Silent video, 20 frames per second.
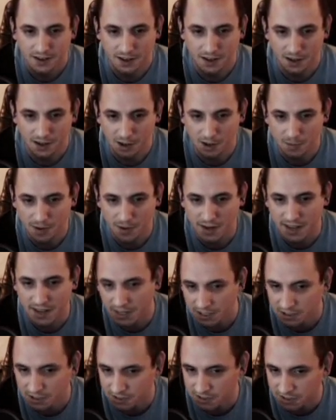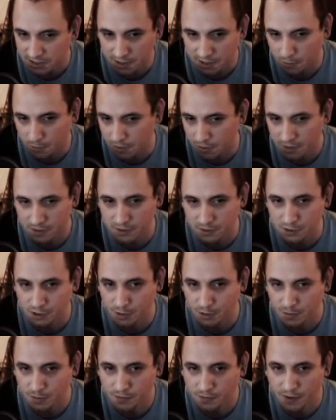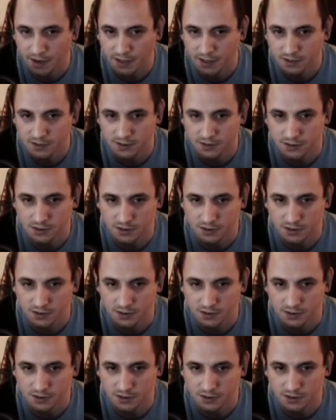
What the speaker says: But again, it's just another one of those scripted fights.